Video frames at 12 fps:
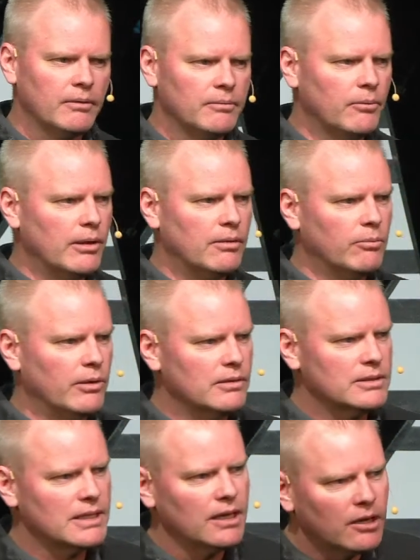with with
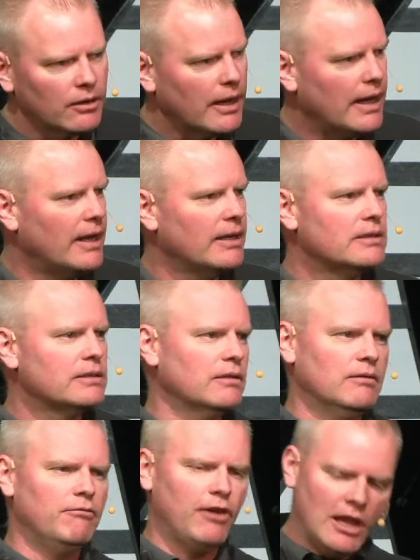cigarettes
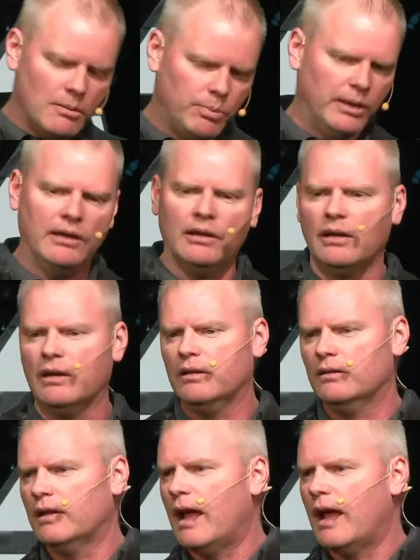and vaping and